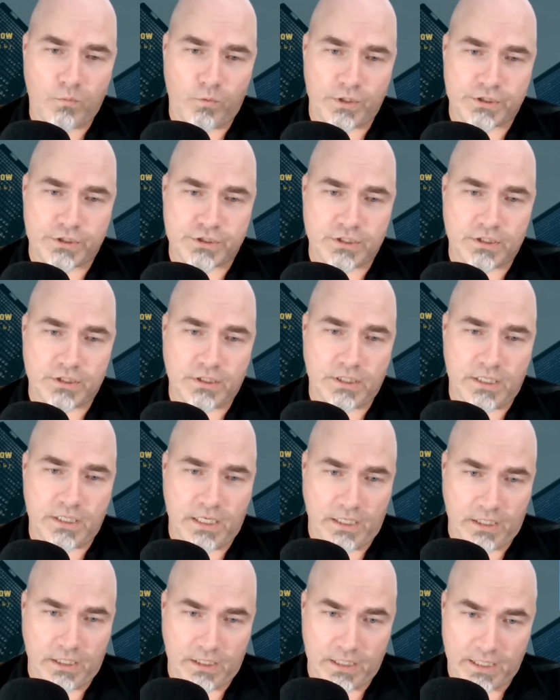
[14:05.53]
which
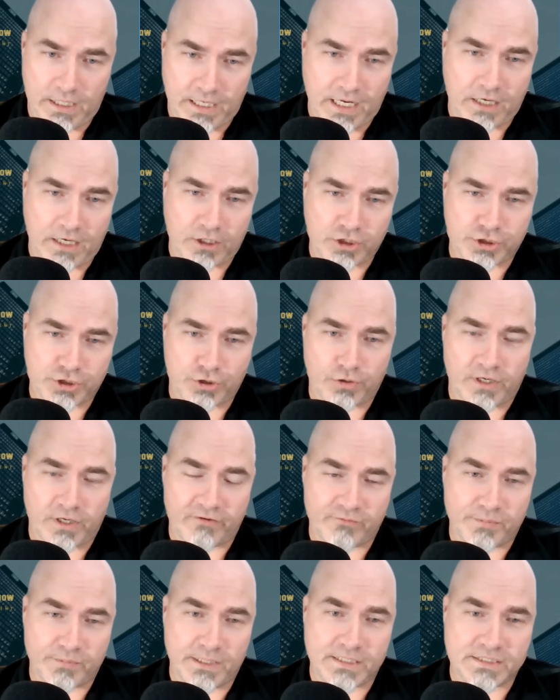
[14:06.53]
he again assured
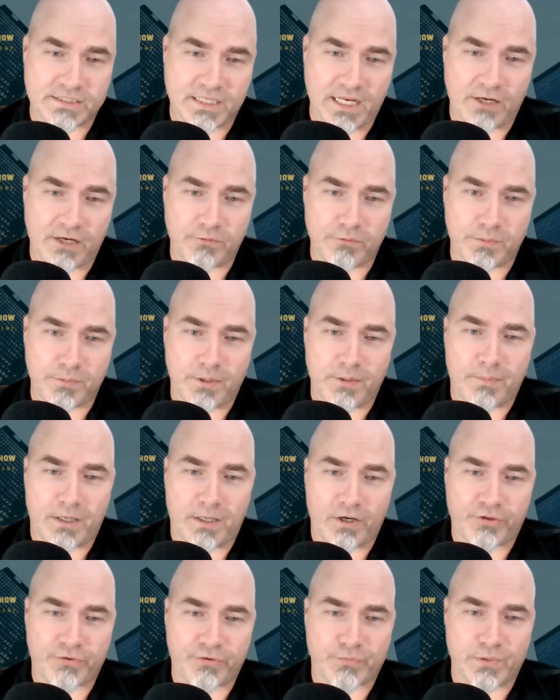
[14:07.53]
everybody today would be
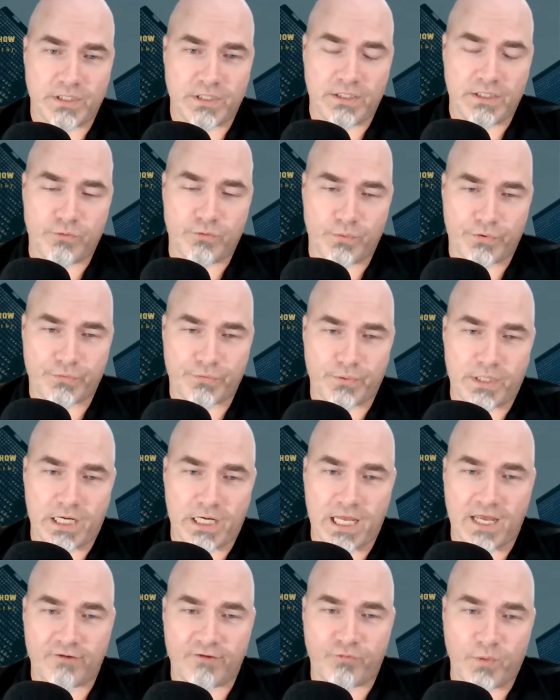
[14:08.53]
about a 3 to
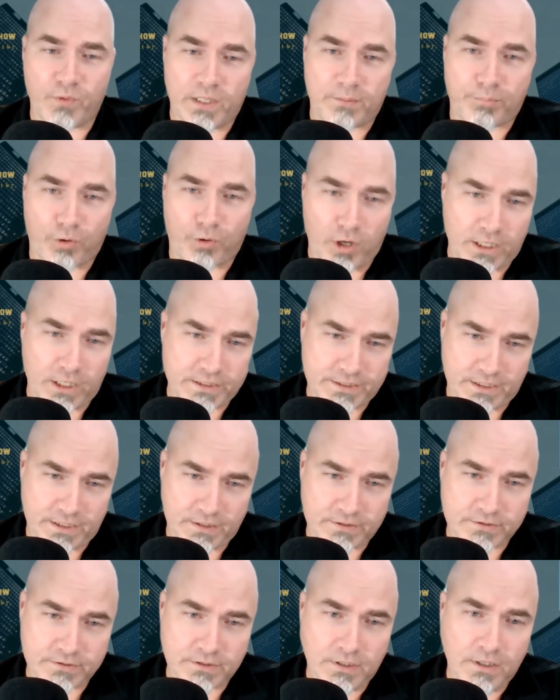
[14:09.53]
3.5 week
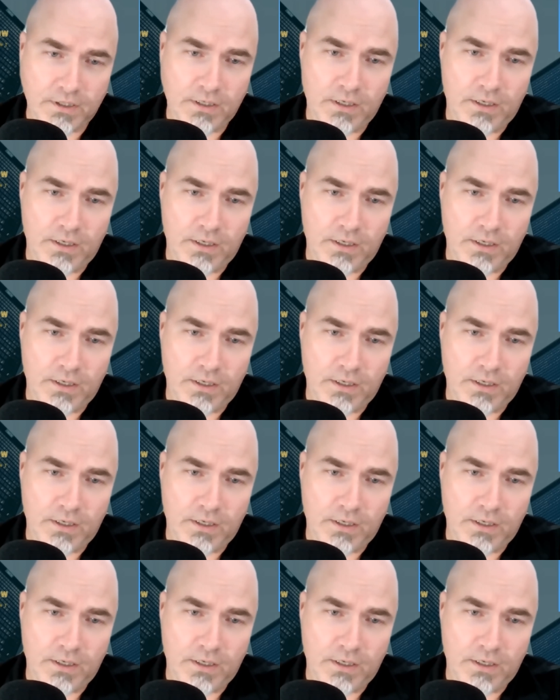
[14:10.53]
process.